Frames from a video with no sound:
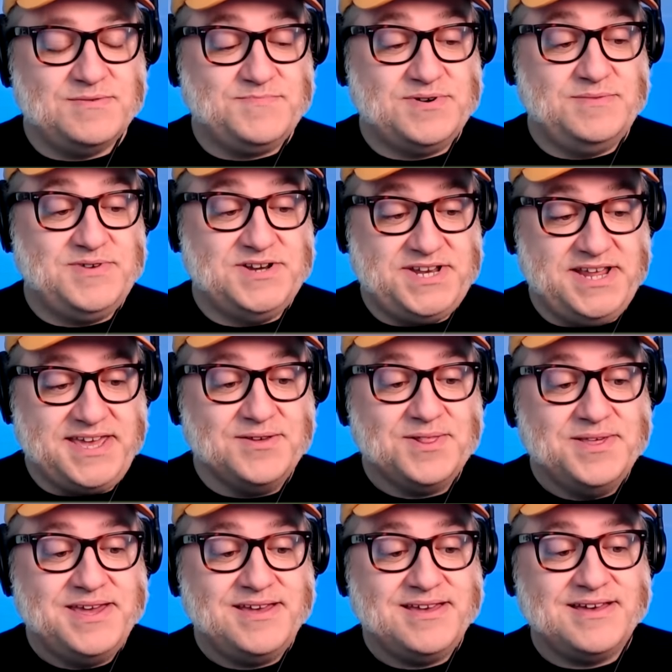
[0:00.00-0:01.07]
uh,
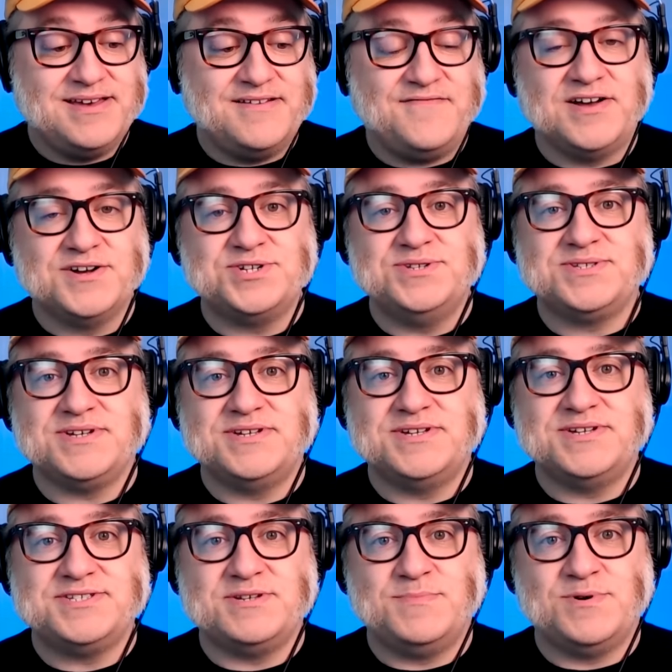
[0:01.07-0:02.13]
particularly a function
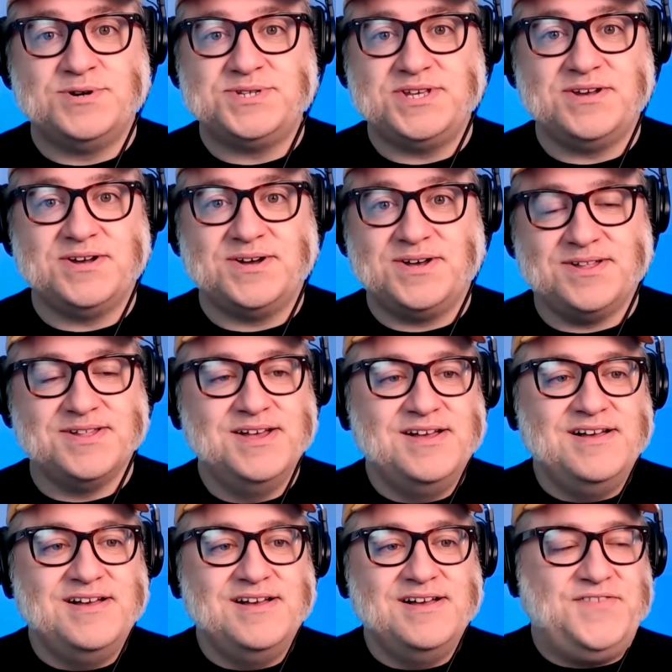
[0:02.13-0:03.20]
such as an emergency call,
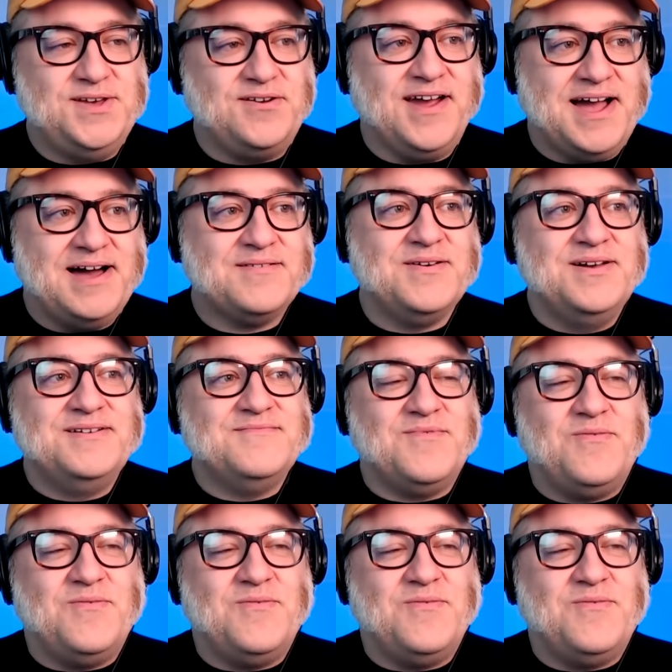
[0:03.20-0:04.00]
figuring out